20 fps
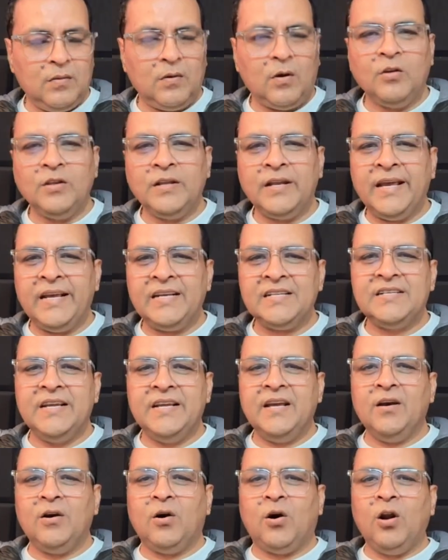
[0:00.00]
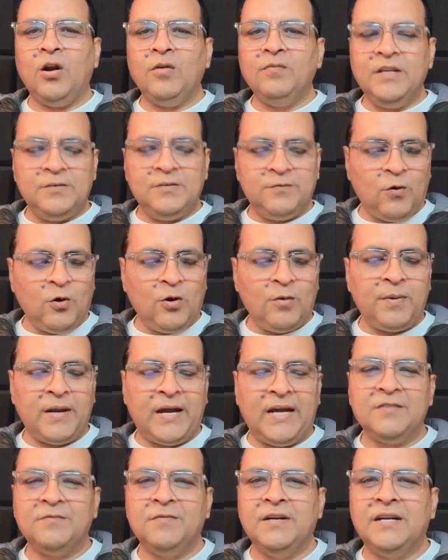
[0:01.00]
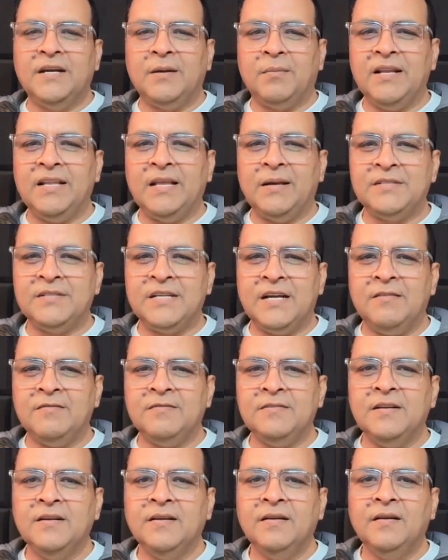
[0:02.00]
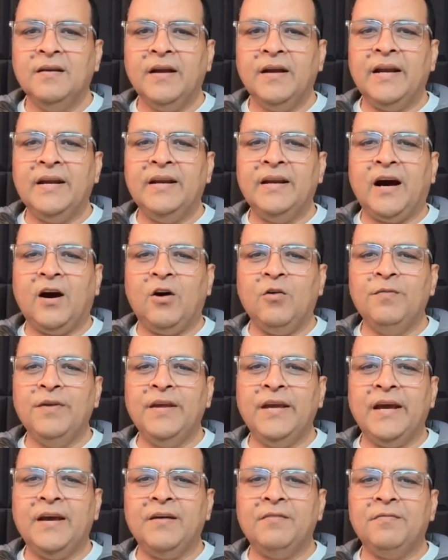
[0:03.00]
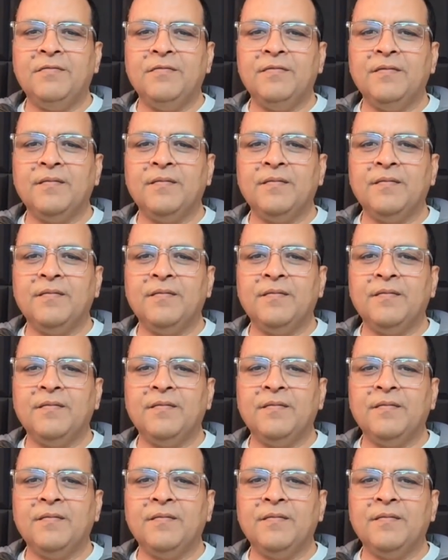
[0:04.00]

On the next day all of these four plants will double themselves, and now we have